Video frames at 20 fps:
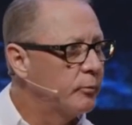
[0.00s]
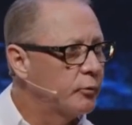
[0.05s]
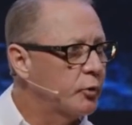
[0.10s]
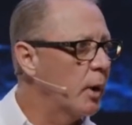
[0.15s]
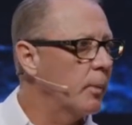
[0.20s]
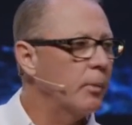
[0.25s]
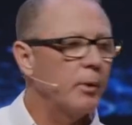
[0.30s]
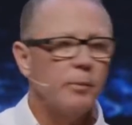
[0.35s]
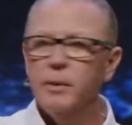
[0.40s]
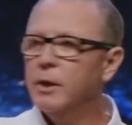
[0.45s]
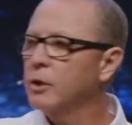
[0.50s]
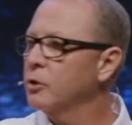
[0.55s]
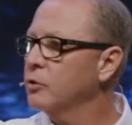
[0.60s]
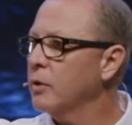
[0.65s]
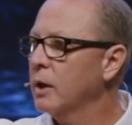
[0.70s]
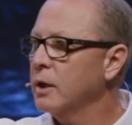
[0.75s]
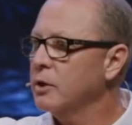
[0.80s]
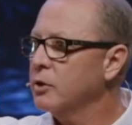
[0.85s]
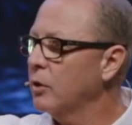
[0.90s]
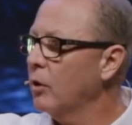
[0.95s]
Trump
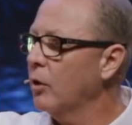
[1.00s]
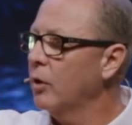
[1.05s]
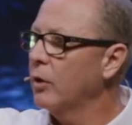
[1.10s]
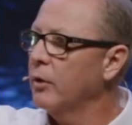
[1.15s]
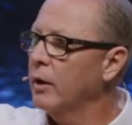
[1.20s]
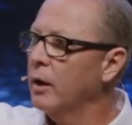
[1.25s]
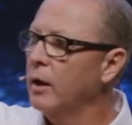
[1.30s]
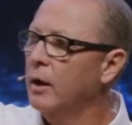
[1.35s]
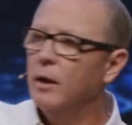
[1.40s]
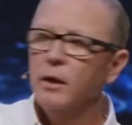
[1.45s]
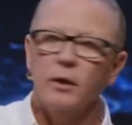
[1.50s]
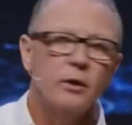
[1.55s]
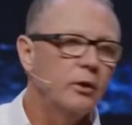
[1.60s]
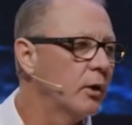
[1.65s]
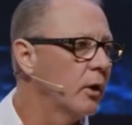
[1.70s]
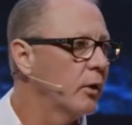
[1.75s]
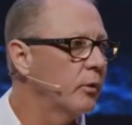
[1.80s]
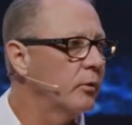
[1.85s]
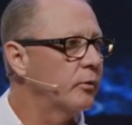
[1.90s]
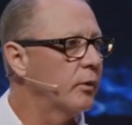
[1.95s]
administration or the
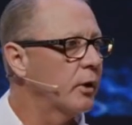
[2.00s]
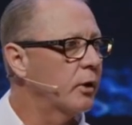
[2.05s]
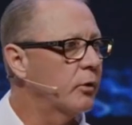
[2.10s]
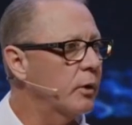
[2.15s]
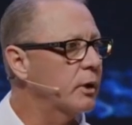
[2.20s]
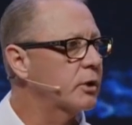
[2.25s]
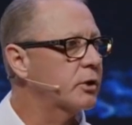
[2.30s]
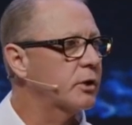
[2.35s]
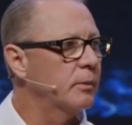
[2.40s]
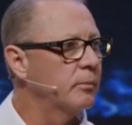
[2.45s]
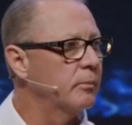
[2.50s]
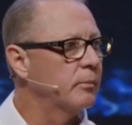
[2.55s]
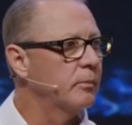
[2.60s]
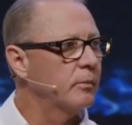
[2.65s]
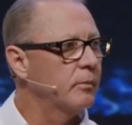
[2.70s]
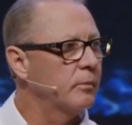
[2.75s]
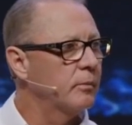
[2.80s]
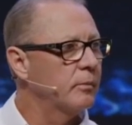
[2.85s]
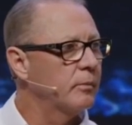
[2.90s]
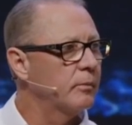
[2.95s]
Grisham
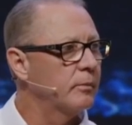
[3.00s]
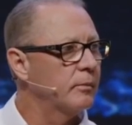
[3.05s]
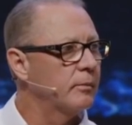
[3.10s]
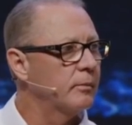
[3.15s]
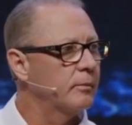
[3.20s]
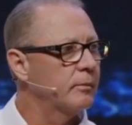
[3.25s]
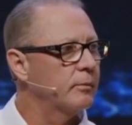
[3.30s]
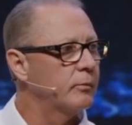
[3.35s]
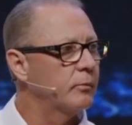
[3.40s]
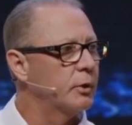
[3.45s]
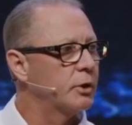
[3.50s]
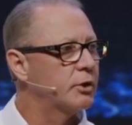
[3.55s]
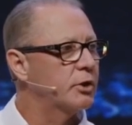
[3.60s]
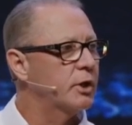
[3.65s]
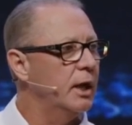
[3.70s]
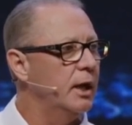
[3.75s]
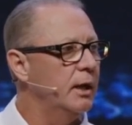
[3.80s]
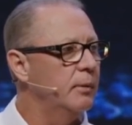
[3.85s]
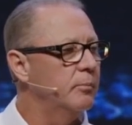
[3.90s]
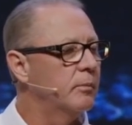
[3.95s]

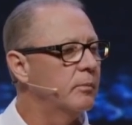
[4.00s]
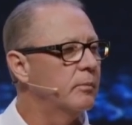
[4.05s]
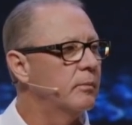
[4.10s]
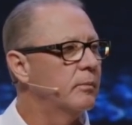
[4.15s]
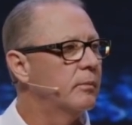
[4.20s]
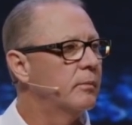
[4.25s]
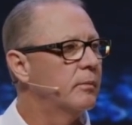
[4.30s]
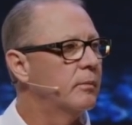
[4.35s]
regime.